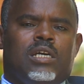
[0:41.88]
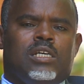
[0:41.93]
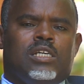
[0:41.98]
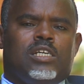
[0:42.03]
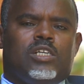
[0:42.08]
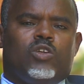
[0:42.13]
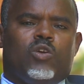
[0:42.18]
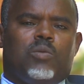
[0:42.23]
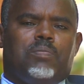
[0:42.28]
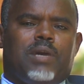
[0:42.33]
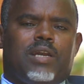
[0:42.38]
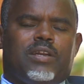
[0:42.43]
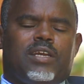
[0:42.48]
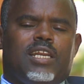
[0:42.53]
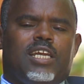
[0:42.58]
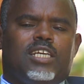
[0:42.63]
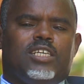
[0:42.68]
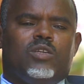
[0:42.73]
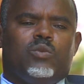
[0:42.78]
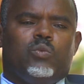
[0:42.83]
Ethiopian
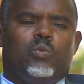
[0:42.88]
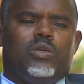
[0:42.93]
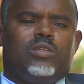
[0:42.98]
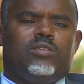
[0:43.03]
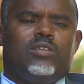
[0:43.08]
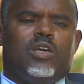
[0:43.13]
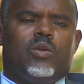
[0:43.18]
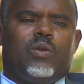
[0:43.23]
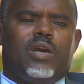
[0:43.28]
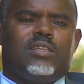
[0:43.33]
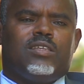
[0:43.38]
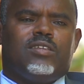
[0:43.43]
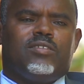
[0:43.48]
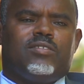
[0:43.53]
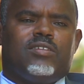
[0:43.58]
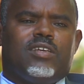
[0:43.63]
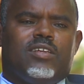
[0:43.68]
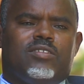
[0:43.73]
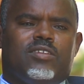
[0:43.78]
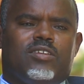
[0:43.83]
relation with the United
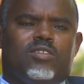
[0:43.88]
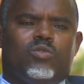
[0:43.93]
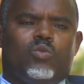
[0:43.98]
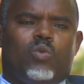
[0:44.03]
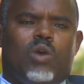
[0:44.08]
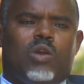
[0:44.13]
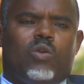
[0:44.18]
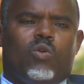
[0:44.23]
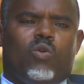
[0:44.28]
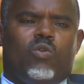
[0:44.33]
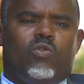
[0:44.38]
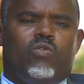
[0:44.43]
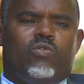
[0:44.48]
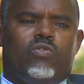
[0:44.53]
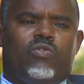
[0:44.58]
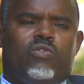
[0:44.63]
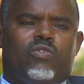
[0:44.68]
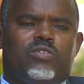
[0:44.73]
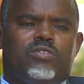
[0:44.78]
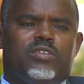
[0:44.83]
States is one of
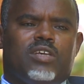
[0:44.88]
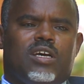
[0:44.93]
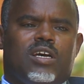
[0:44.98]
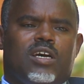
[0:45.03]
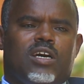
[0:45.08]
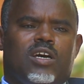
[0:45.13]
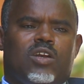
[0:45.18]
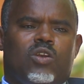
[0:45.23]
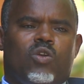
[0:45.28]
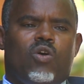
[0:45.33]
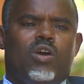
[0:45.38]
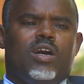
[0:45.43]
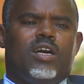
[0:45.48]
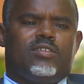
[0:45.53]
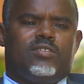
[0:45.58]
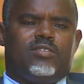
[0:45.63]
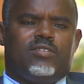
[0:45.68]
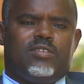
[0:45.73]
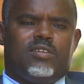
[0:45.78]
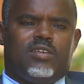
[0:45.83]
the
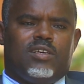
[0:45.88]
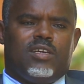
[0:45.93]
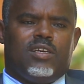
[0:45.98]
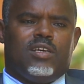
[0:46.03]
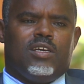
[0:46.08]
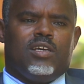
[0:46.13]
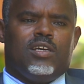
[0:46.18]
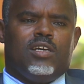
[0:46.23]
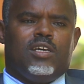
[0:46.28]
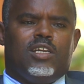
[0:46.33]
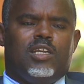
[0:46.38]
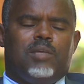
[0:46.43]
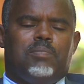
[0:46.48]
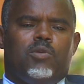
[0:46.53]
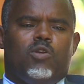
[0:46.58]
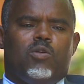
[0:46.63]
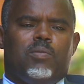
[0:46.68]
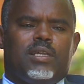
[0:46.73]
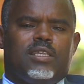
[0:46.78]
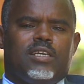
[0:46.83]
longest
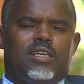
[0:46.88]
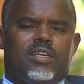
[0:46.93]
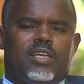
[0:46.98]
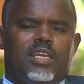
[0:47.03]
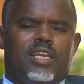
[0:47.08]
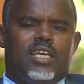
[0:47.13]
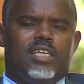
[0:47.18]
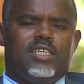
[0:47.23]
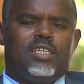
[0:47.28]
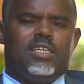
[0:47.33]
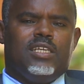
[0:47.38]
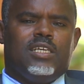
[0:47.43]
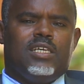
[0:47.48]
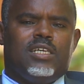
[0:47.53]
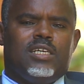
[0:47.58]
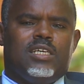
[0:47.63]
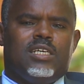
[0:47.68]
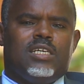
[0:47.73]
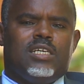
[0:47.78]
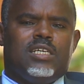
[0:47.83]
diplomatic relation
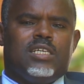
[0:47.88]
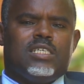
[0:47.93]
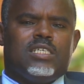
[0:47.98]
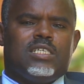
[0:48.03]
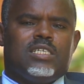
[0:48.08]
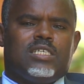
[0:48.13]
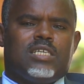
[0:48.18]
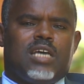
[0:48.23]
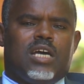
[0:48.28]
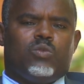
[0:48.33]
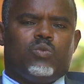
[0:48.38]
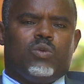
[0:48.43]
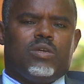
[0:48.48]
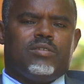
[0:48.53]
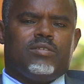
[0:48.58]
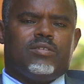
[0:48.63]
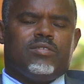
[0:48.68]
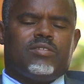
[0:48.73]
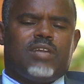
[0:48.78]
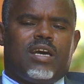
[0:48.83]
that
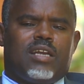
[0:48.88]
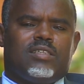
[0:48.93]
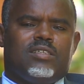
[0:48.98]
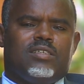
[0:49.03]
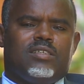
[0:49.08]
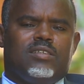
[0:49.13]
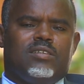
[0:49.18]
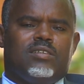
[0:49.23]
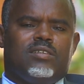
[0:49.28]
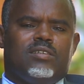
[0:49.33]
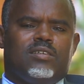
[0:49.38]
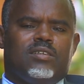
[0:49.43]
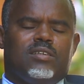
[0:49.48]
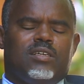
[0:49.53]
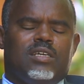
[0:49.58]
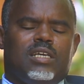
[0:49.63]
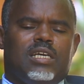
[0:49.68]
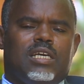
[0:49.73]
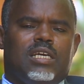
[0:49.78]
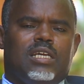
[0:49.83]
was started
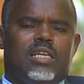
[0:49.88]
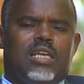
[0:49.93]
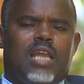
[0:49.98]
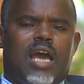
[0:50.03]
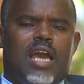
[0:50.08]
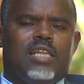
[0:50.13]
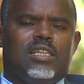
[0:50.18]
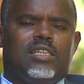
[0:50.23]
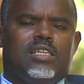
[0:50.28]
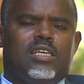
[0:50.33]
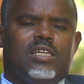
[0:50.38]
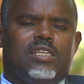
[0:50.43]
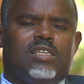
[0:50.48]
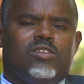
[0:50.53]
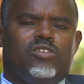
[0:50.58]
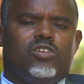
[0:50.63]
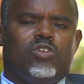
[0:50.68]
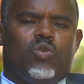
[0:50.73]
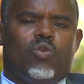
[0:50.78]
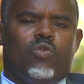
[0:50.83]
in
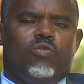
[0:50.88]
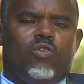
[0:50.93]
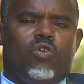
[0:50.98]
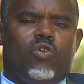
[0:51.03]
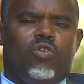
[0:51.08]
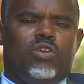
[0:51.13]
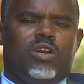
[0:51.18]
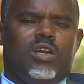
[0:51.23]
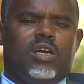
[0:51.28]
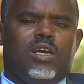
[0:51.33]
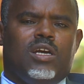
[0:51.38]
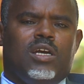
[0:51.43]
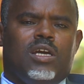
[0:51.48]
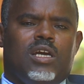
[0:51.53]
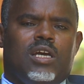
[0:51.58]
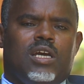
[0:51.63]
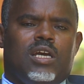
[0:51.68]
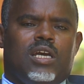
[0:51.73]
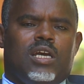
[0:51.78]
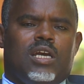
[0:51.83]
1904,
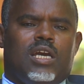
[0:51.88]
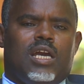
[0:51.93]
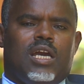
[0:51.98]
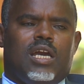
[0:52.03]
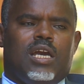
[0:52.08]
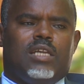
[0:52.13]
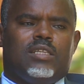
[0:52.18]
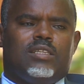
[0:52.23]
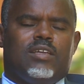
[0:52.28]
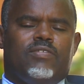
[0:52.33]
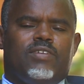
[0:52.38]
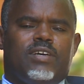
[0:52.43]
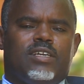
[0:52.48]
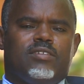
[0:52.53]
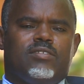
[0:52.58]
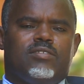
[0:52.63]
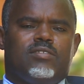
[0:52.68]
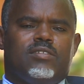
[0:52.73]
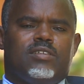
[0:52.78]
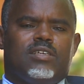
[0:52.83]
and the
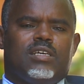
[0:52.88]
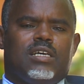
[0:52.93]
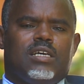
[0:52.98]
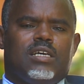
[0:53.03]
first